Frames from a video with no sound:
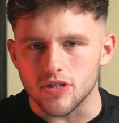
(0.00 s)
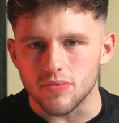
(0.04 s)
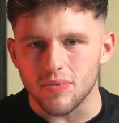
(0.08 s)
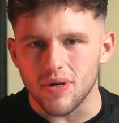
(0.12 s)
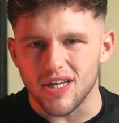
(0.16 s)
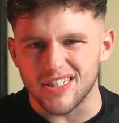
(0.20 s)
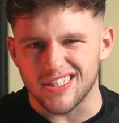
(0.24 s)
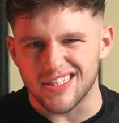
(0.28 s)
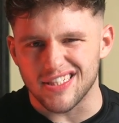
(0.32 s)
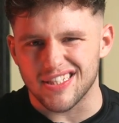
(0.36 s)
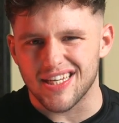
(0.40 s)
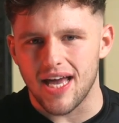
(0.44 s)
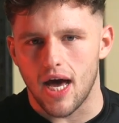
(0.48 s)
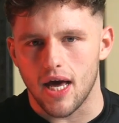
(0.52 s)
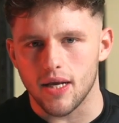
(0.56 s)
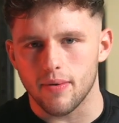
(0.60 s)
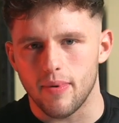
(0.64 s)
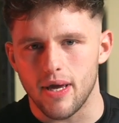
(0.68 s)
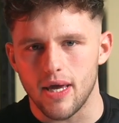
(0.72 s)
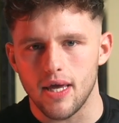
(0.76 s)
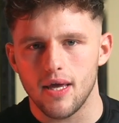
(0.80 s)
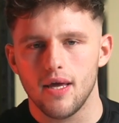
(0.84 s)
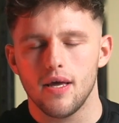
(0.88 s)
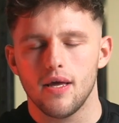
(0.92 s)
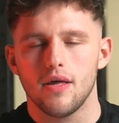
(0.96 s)
Gymnastics
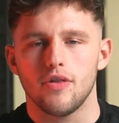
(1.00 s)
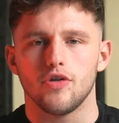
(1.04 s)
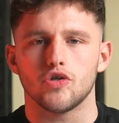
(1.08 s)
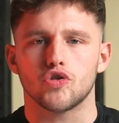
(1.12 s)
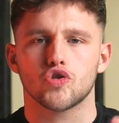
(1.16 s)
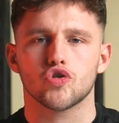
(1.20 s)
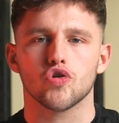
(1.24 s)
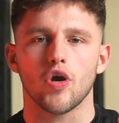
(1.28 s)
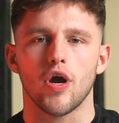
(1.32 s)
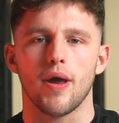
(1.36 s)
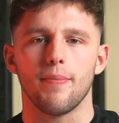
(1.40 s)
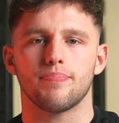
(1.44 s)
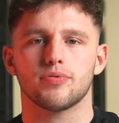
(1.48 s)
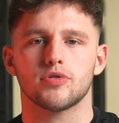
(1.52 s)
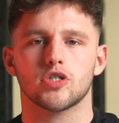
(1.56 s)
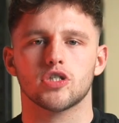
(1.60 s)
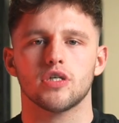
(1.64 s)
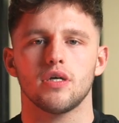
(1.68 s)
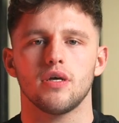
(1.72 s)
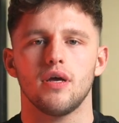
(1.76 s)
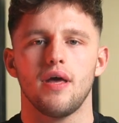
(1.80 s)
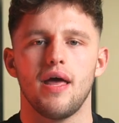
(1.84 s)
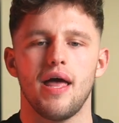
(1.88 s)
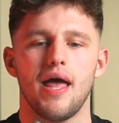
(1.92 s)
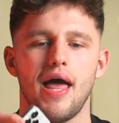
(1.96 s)
Academy, the
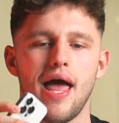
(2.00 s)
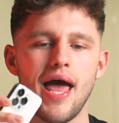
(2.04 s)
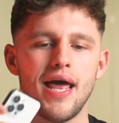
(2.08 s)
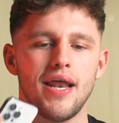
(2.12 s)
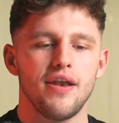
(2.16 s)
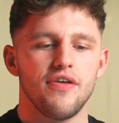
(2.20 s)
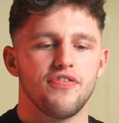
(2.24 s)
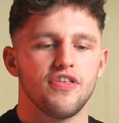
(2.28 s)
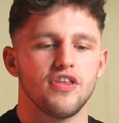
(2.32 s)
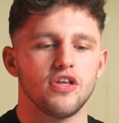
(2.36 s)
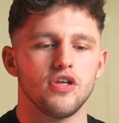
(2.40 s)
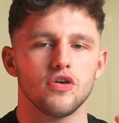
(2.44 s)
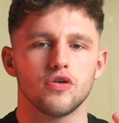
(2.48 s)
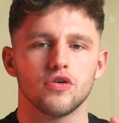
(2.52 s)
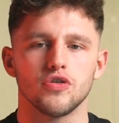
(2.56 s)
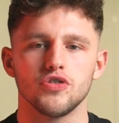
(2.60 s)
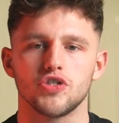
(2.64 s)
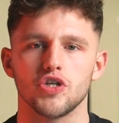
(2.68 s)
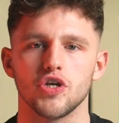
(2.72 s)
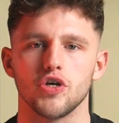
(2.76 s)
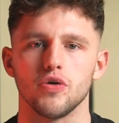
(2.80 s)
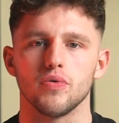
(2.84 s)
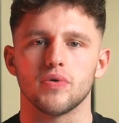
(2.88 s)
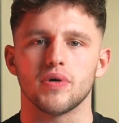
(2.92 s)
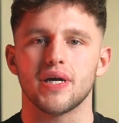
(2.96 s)
trips, anything you can
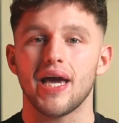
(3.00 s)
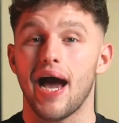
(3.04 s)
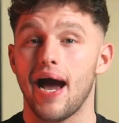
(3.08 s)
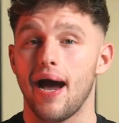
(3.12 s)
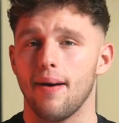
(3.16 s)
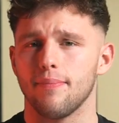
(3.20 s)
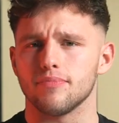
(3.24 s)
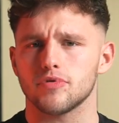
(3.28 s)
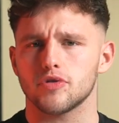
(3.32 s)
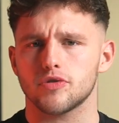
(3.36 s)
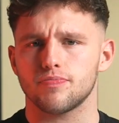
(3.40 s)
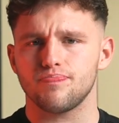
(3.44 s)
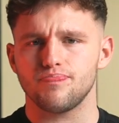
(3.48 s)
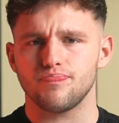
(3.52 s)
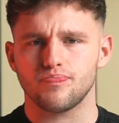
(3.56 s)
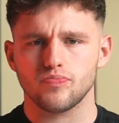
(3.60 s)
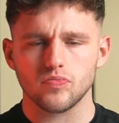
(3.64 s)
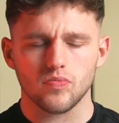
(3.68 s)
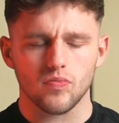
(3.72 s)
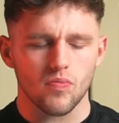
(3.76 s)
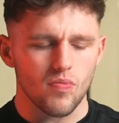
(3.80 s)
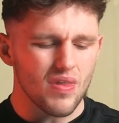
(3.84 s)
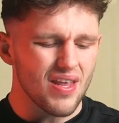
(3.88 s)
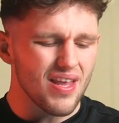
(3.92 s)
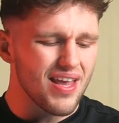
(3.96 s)
do, camps.
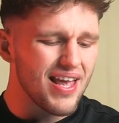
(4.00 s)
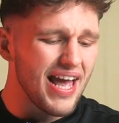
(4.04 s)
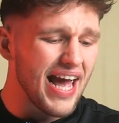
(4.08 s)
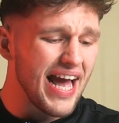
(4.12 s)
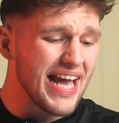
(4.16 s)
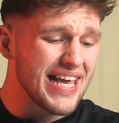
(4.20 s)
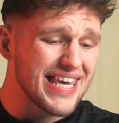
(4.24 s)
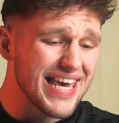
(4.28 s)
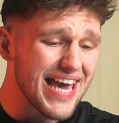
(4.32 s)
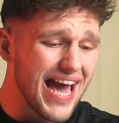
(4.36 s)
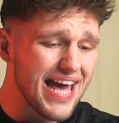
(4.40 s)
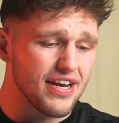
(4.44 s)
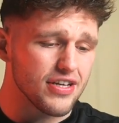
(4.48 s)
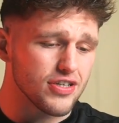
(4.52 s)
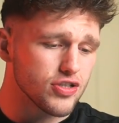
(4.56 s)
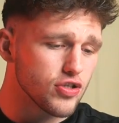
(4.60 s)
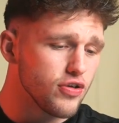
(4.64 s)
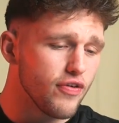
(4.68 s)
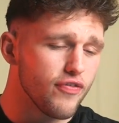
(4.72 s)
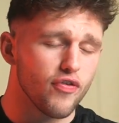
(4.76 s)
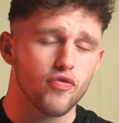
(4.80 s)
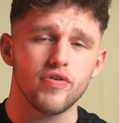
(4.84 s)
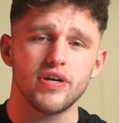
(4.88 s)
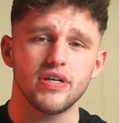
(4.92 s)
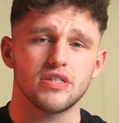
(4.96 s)
Again, it's
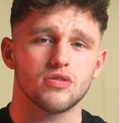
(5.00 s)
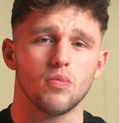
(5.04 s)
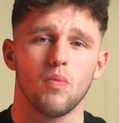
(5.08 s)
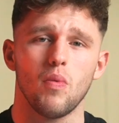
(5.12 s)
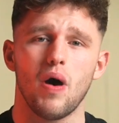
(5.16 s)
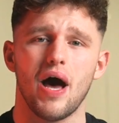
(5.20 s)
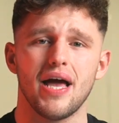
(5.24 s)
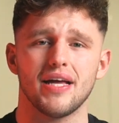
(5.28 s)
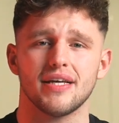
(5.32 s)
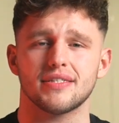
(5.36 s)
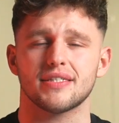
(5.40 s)
another reason why I